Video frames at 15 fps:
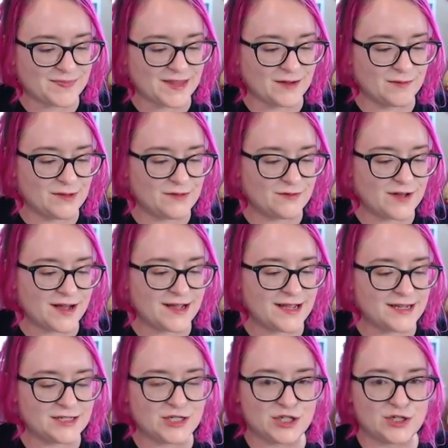We've got
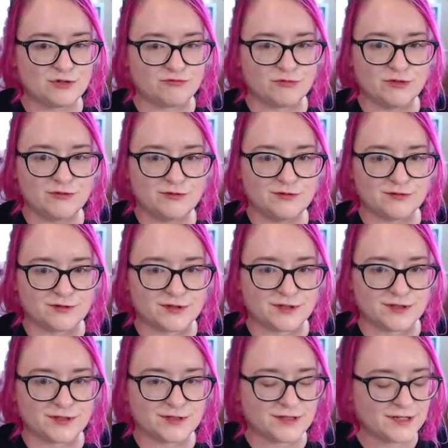a
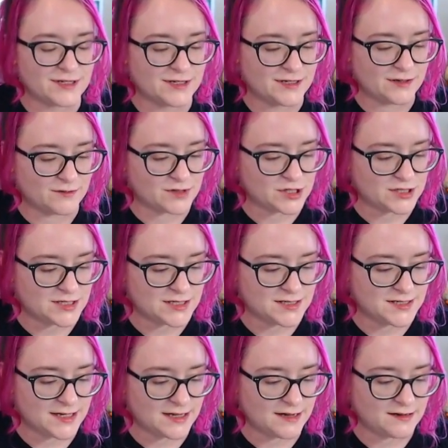Shroodle, which this is
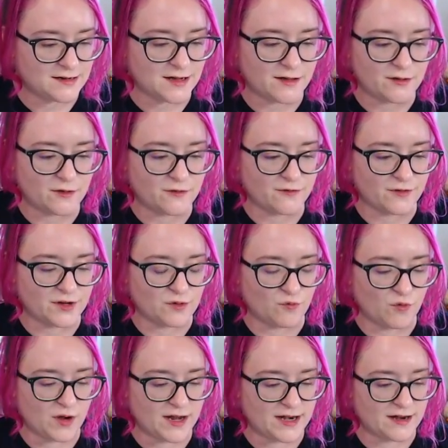another fun
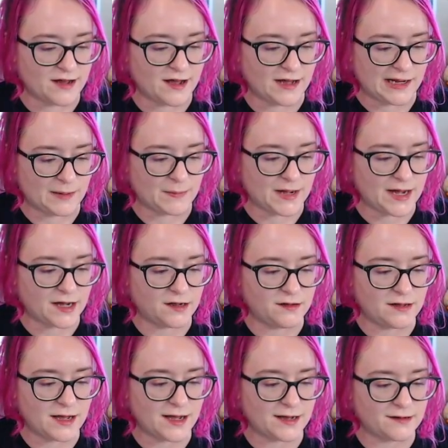one.
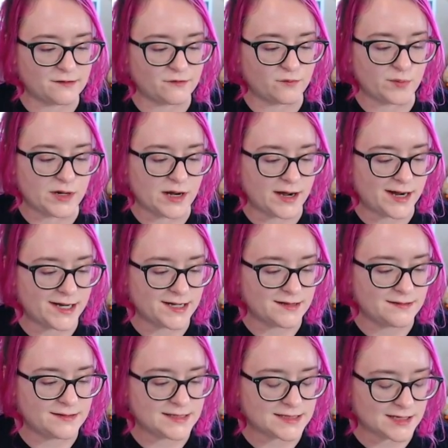I have been eyeing
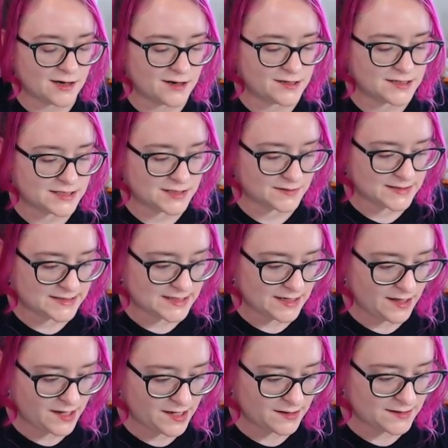on this artist
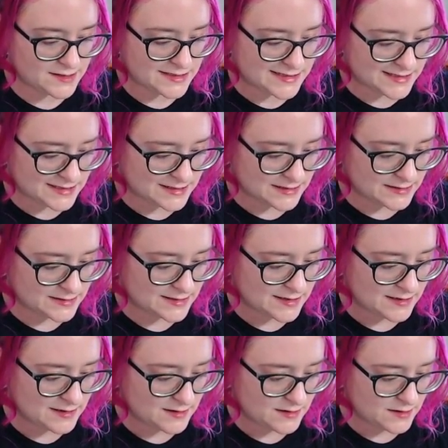recently. This is
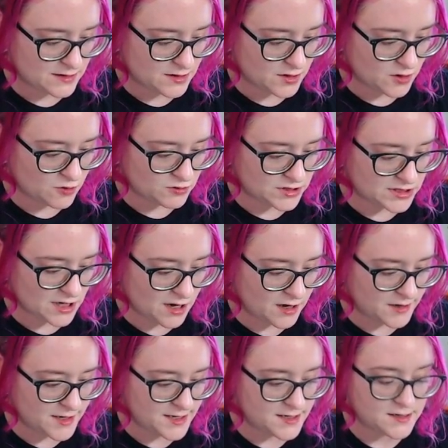
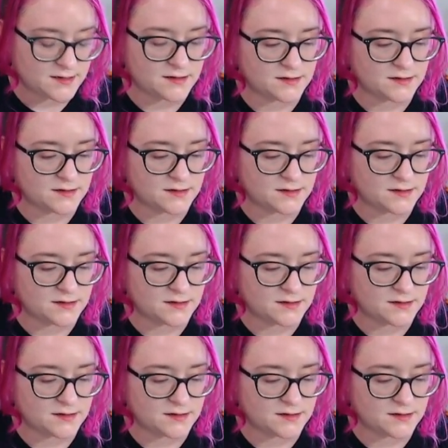Osare.